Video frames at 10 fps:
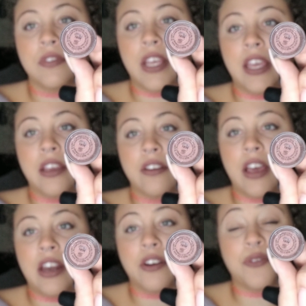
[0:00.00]
dang,
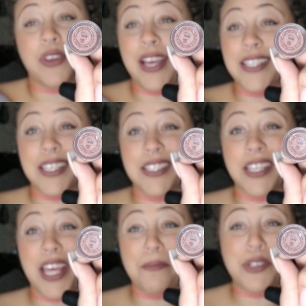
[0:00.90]
I don't know if you guys can
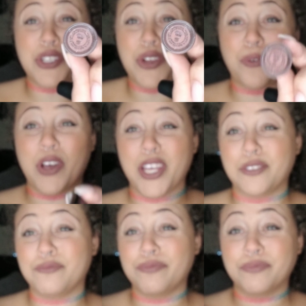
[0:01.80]
see that, but you know
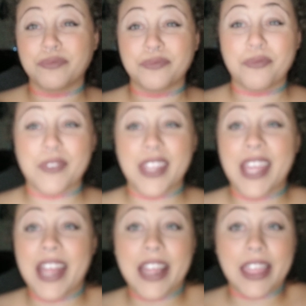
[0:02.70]
what?
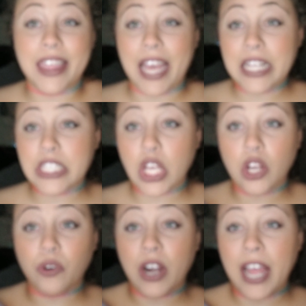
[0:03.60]
That's
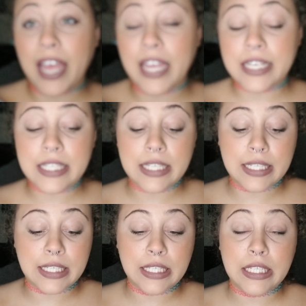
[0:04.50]
All Right.
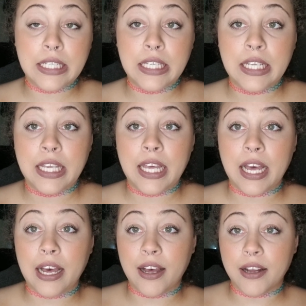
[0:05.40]

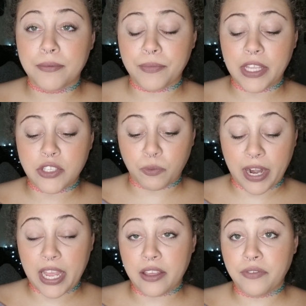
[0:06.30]
Um, it's
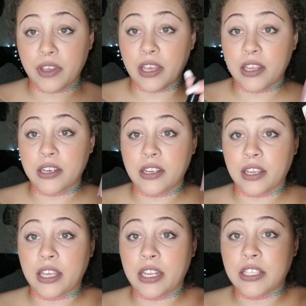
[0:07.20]
Rave, and
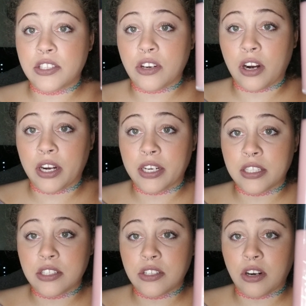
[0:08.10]
again, it's Tarte. It's